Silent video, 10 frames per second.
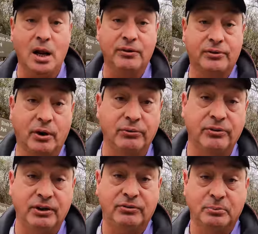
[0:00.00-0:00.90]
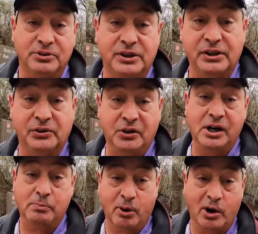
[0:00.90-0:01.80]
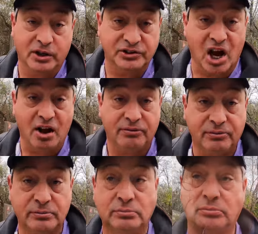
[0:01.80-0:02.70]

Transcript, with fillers: Let's go see some Steel Creek Park stuff.